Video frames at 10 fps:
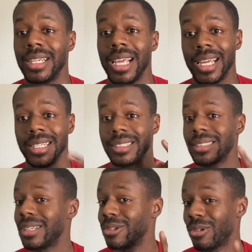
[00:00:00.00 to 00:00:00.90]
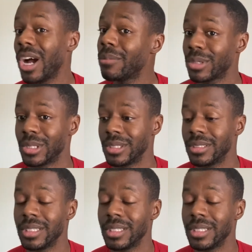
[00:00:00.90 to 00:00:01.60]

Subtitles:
an accelerometer